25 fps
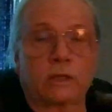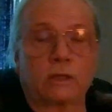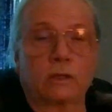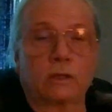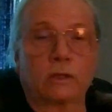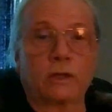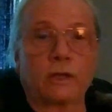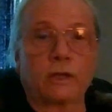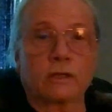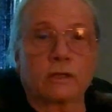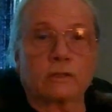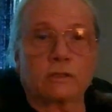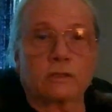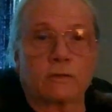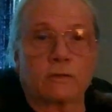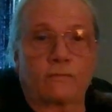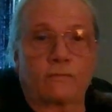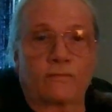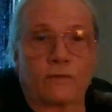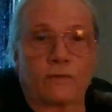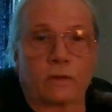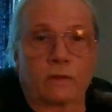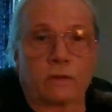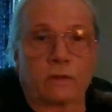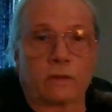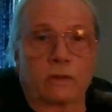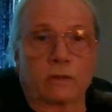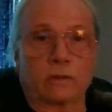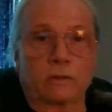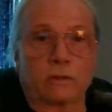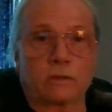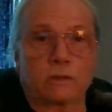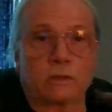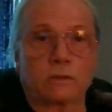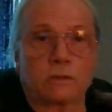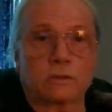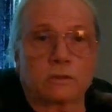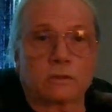killing civilians
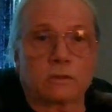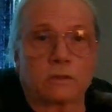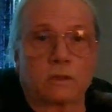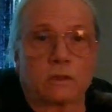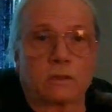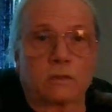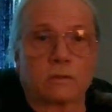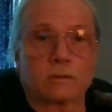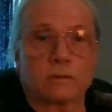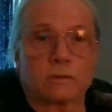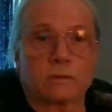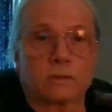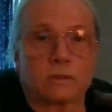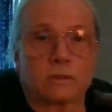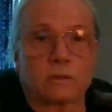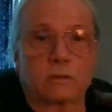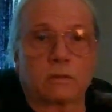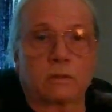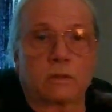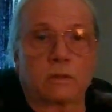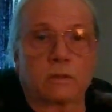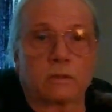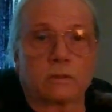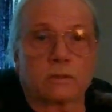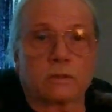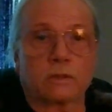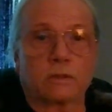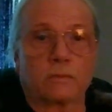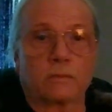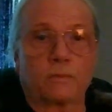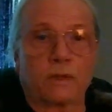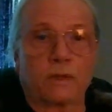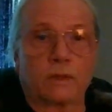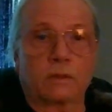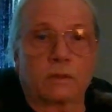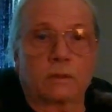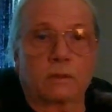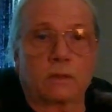here's here's the here's the
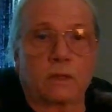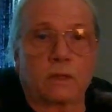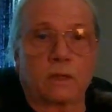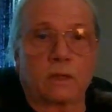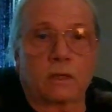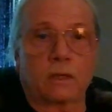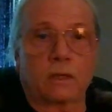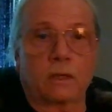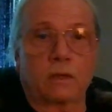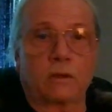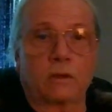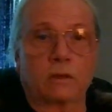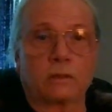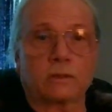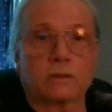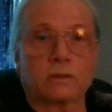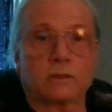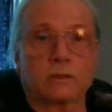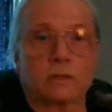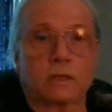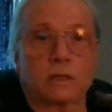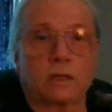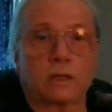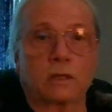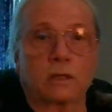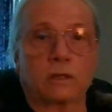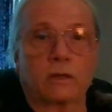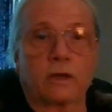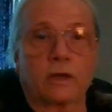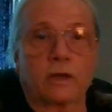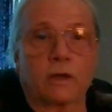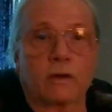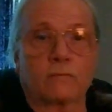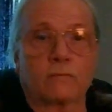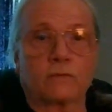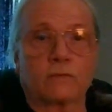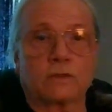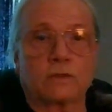big thing here it's the
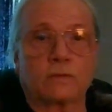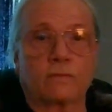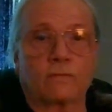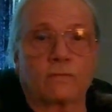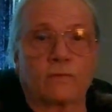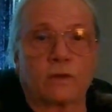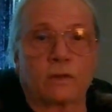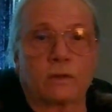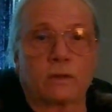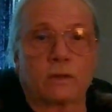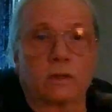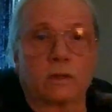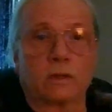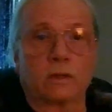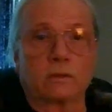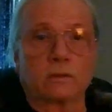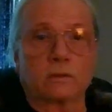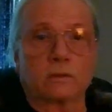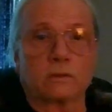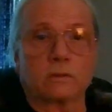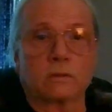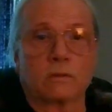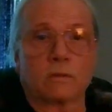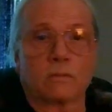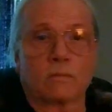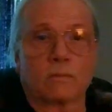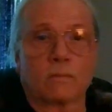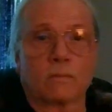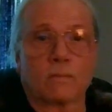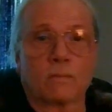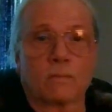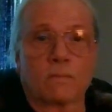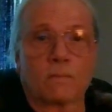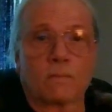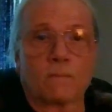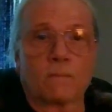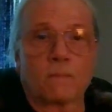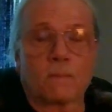killing of civilians
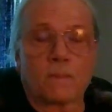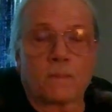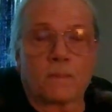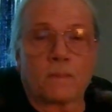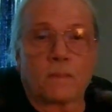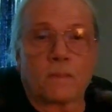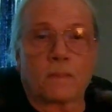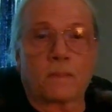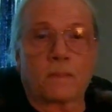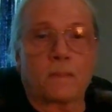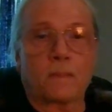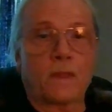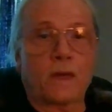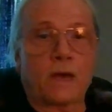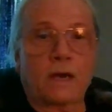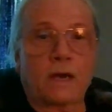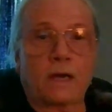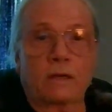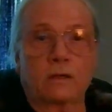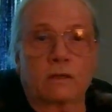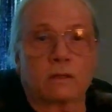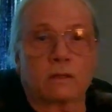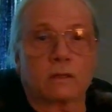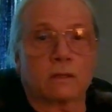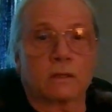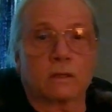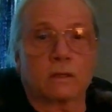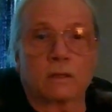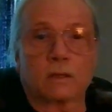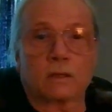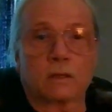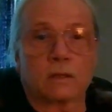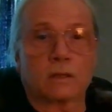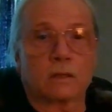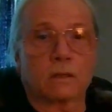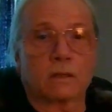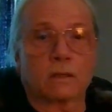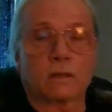not
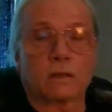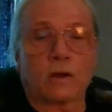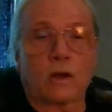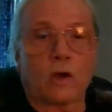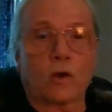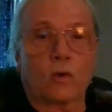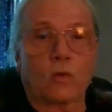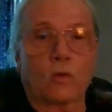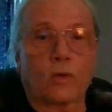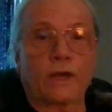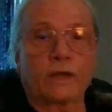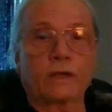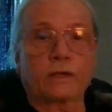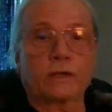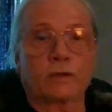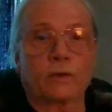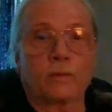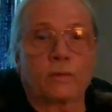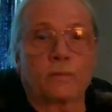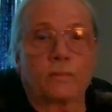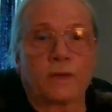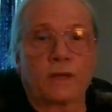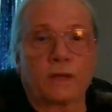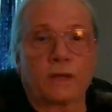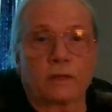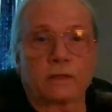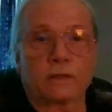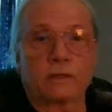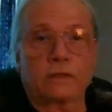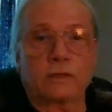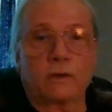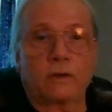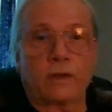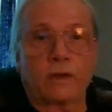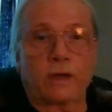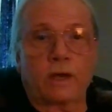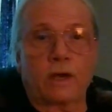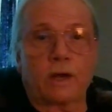a regular
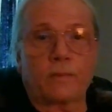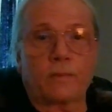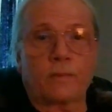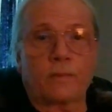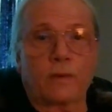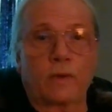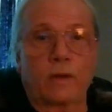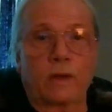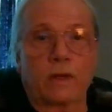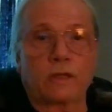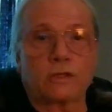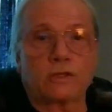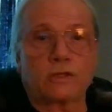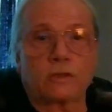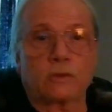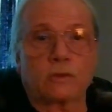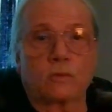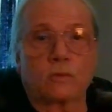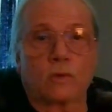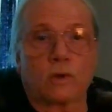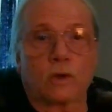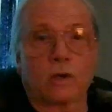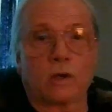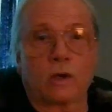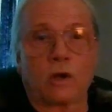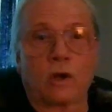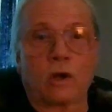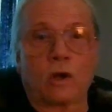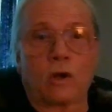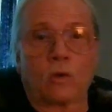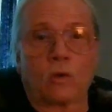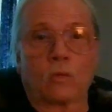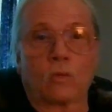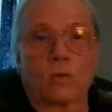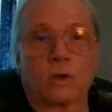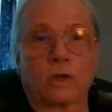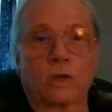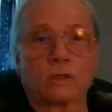military operation where
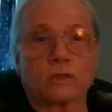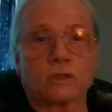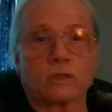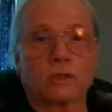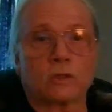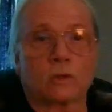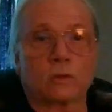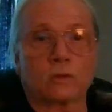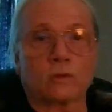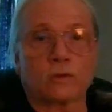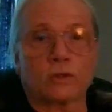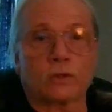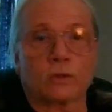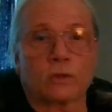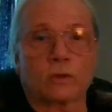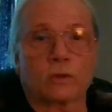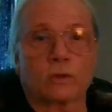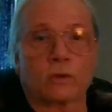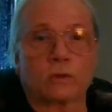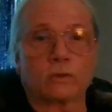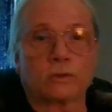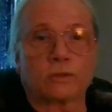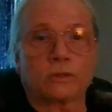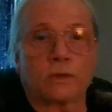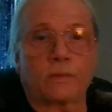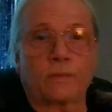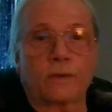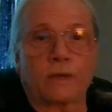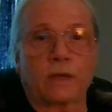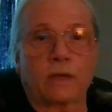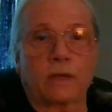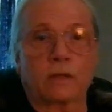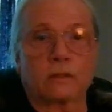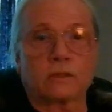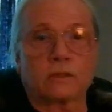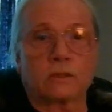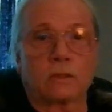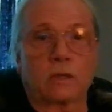one soldier goes up
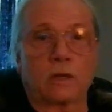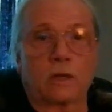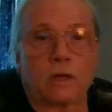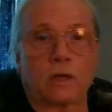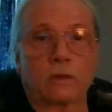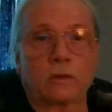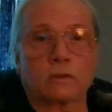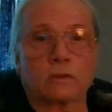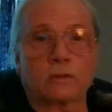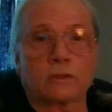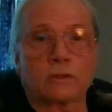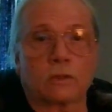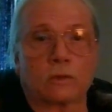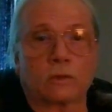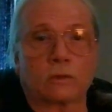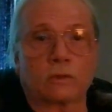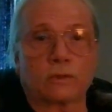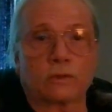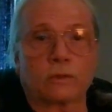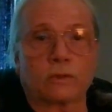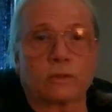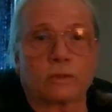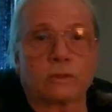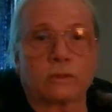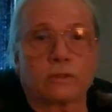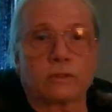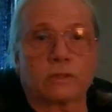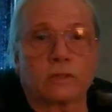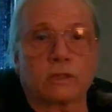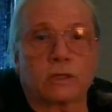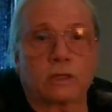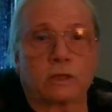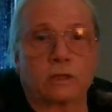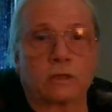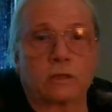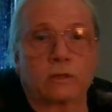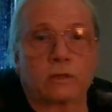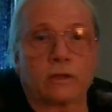against another soldier. It's the
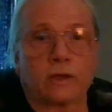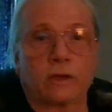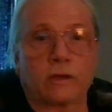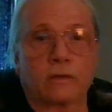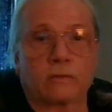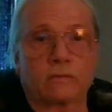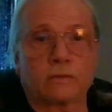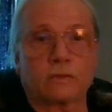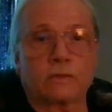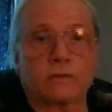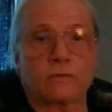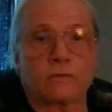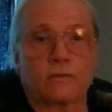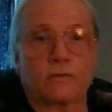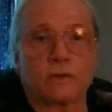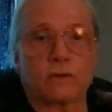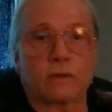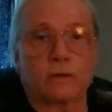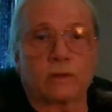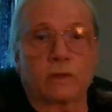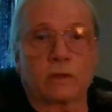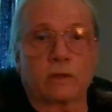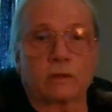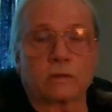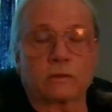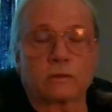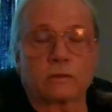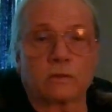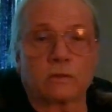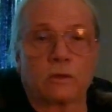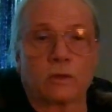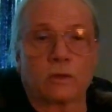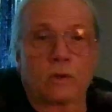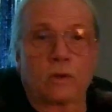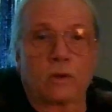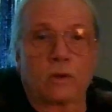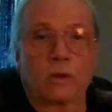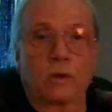killing of civilians
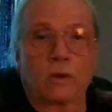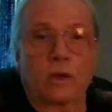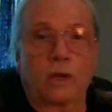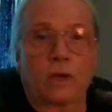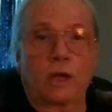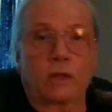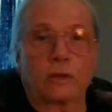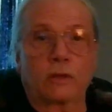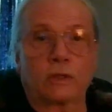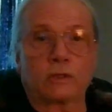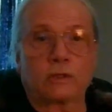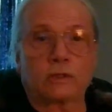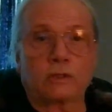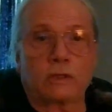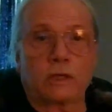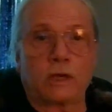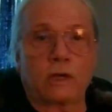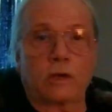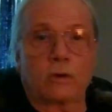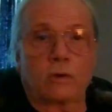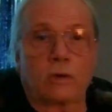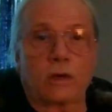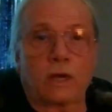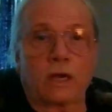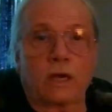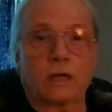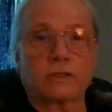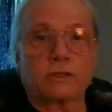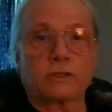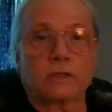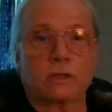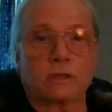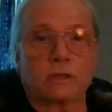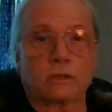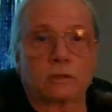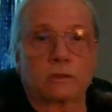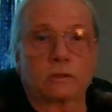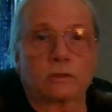and the
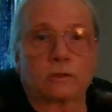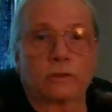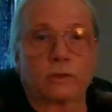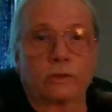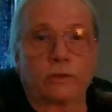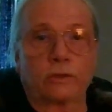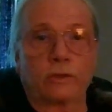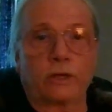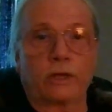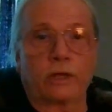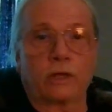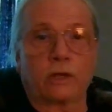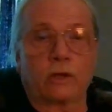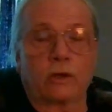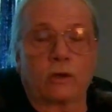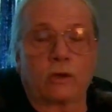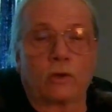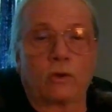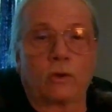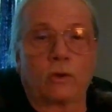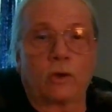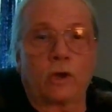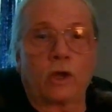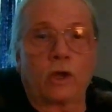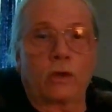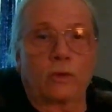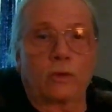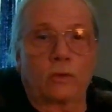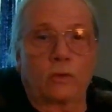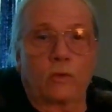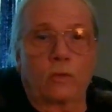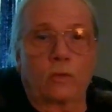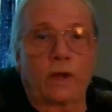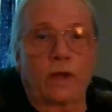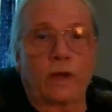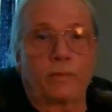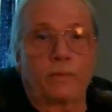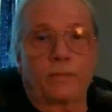terrorizing and the looting and the
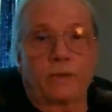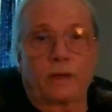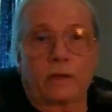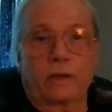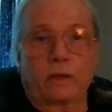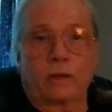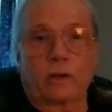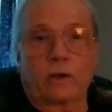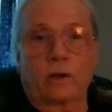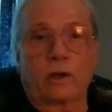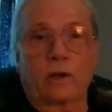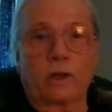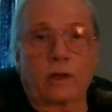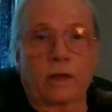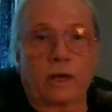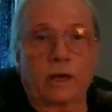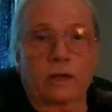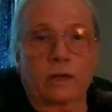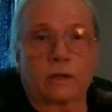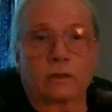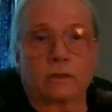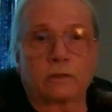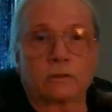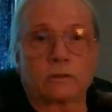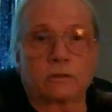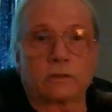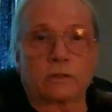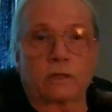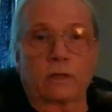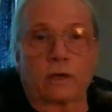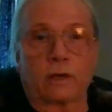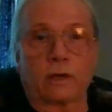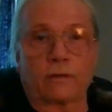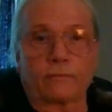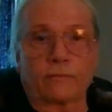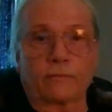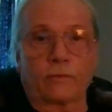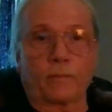raping and all that good
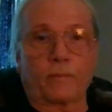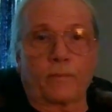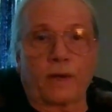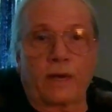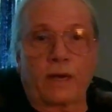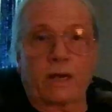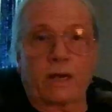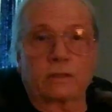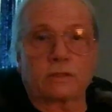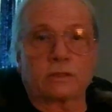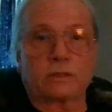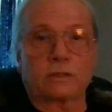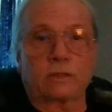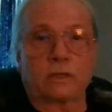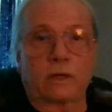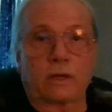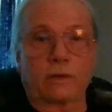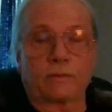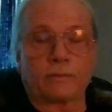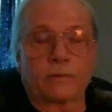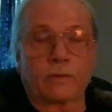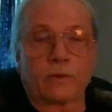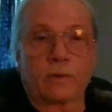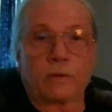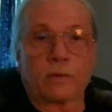stuff or bad stuff